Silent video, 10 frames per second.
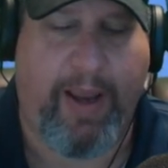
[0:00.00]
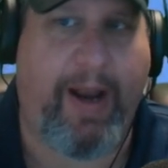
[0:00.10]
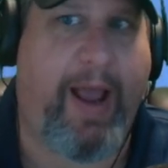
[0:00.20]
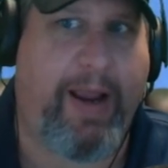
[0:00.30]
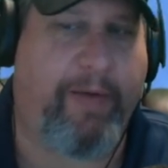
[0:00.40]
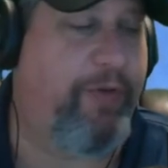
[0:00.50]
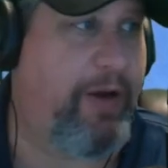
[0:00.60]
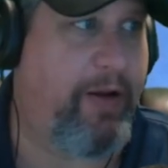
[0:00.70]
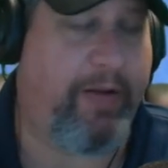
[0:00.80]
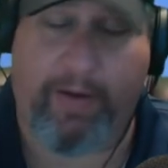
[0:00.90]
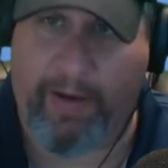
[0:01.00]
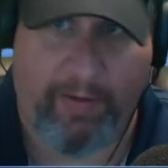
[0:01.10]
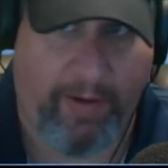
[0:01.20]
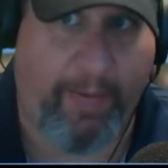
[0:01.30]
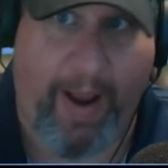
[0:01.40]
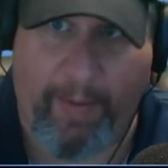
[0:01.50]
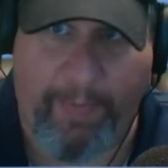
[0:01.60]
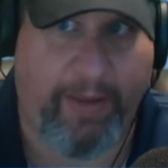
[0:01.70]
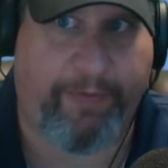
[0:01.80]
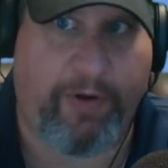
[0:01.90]
And I am I'll
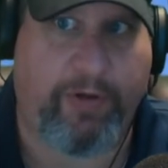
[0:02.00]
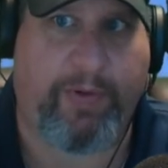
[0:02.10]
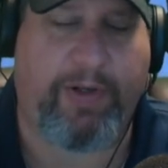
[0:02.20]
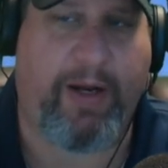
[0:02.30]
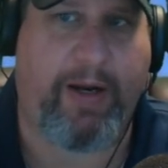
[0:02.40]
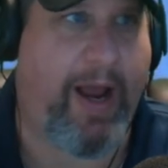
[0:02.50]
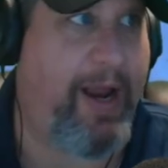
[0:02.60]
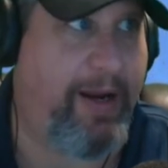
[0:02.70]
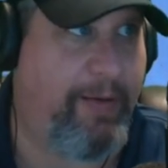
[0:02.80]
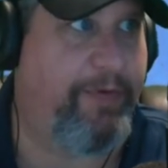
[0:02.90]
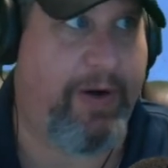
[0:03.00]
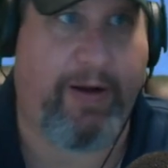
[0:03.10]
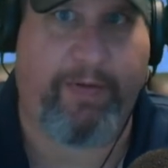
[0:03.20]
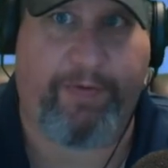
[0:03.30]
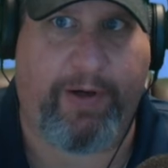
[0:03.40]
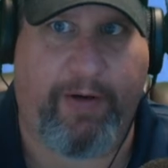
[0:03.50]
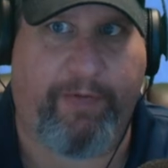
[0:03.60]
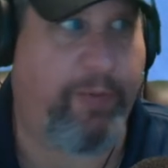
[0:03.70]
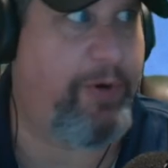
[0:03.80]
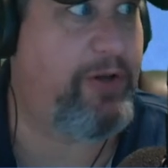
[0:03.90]
be the first one to tell you, I am a
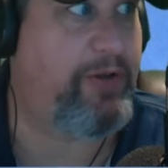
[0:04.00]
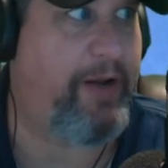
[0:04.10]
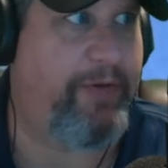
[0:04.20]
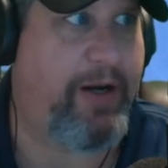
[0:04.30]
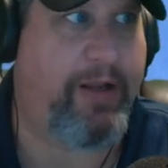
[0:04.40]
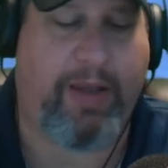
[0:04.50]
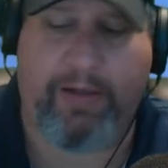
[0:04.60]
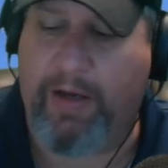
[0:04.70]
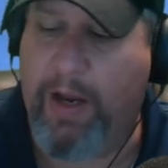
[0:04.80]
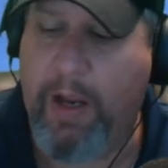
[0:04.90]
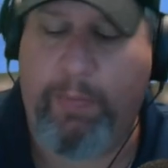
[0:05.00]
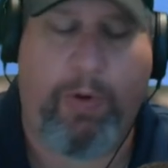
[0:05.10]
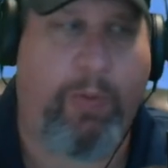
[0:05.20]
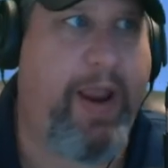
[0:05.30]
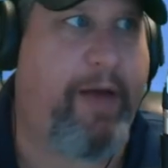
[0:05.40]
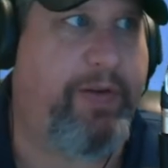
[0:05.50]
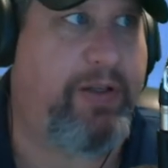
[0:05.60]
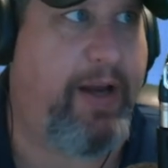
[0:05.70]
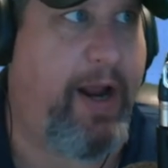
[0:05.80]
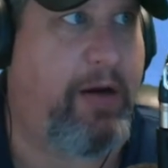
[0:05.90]
forgetful person. I forget things. But we have a
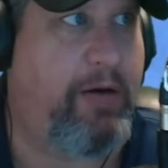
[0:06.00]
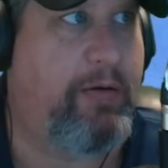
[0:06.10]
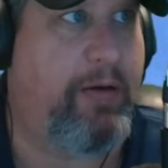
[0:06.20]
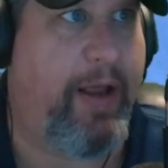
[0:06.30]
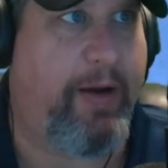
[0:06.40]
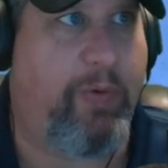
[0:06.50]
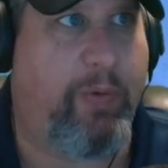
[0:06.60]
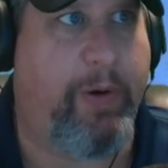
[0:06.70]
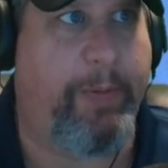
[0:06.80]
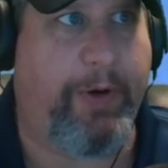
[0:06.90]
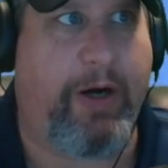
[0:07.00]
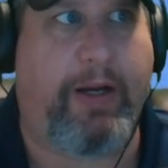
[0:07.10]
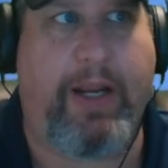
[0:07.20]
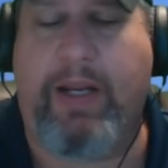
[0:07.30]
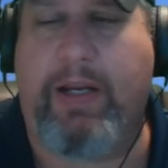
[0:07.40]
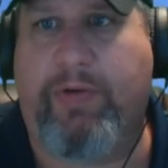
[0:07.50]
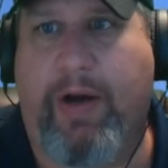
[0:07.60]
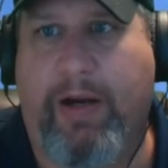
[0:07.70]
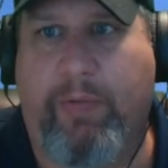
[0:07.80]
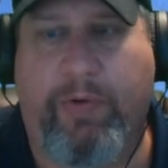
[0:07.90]
standard, like where we put our keys,
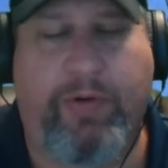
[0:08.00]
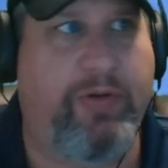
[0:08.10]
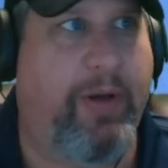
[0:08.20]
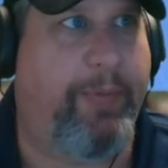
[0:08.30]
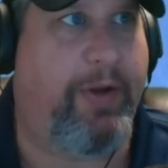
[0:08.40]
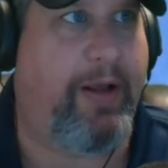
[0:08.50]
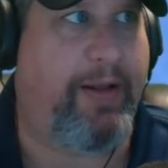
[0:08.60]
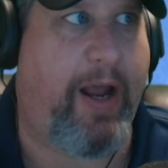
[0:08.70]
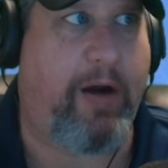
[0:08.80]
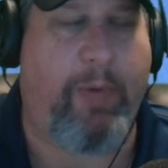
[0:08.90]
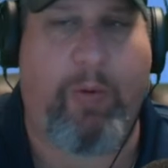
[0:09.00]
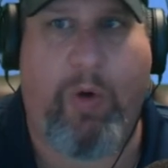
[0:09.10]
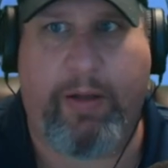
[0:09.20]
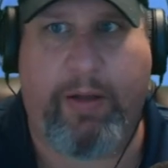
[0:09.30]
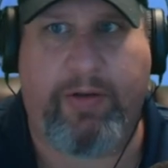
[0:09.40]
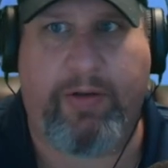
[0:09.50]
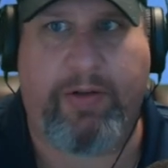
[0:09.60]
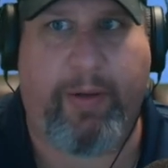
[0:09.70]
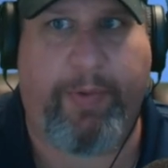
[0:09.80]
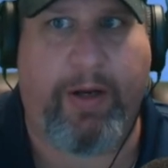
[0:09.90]
right? Or we'll do something like that, or my wallet or
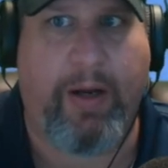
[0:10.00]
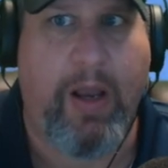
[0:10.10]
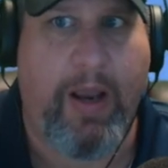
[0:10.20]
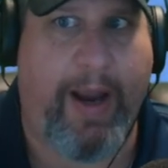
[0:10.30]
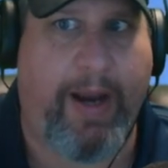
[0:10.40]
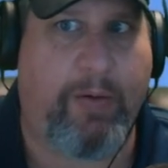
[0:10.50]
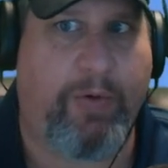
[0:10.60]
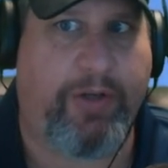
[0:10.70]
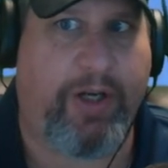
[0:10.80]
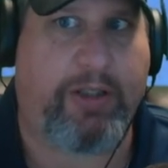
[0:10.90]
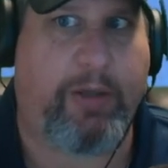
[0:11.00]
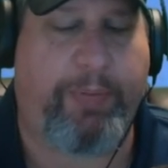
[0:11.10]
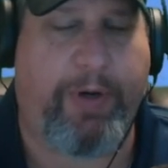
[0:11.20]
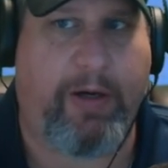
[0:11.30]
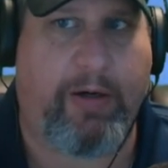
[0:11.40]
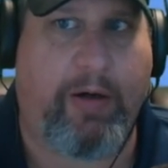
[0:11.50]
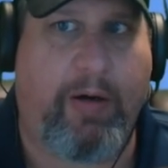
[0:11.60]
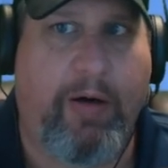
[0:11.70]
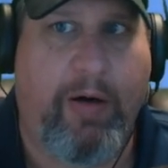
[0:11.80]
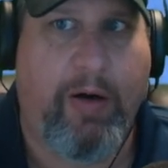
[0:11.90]
something. And it will
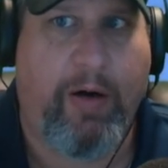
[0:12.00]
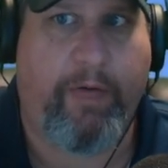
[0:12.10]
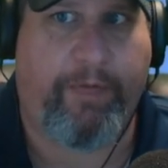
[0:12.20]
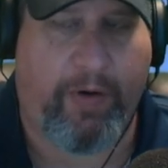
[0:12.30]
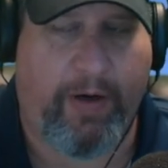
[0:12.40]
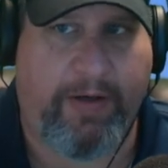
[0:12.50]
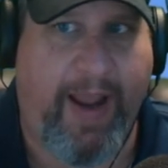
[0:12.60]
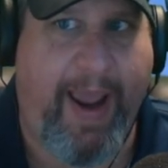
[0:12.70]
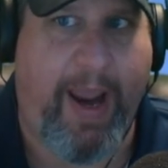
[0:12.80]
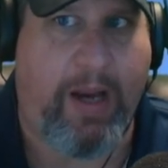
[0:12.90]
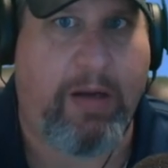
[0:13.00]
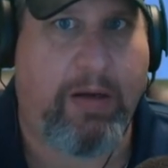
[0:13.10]
disappear for a day.